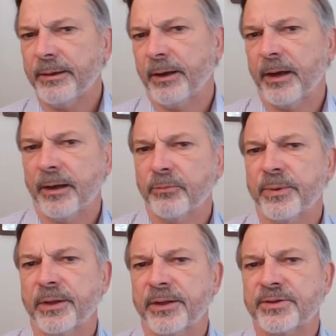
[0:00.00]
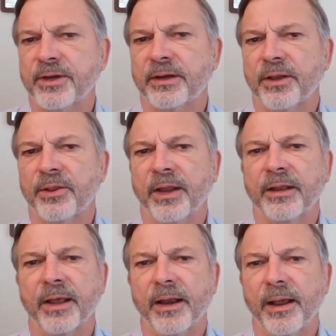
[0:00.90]
unrealistic to think
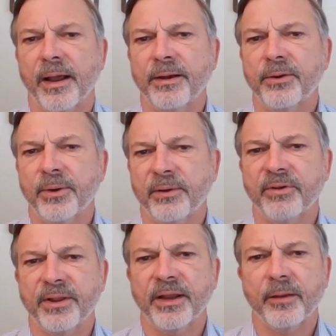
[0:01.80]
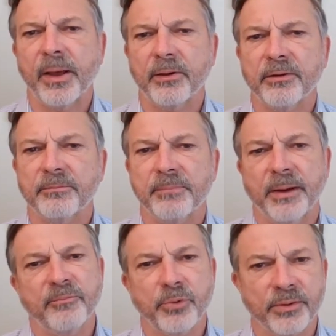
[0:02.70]
that I know everything about my
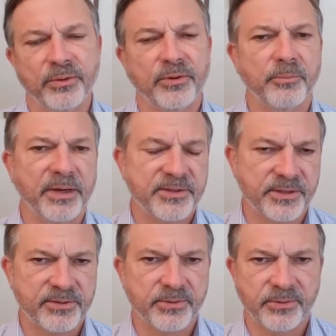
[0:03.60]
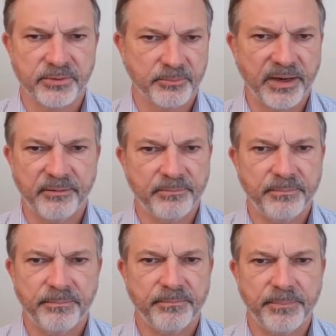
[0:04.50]
brother or my sister or my
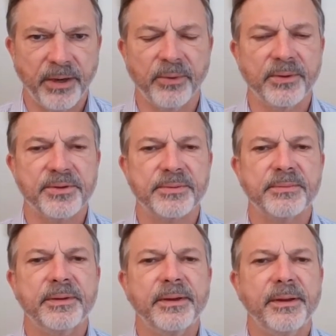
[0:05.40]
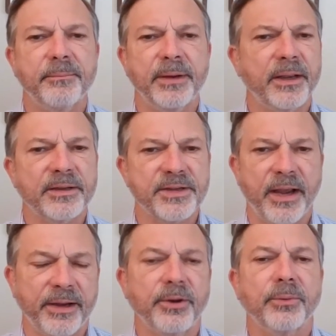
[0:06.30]
parents because
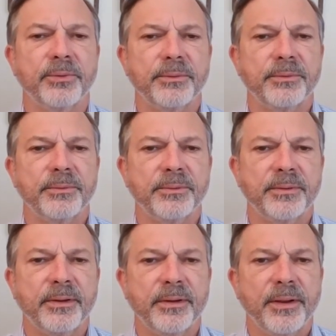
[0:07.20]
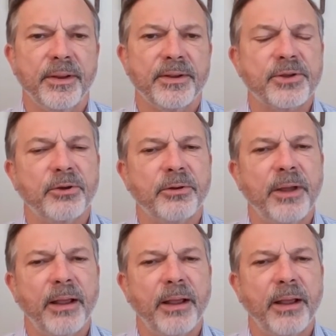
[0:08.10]
I don't. So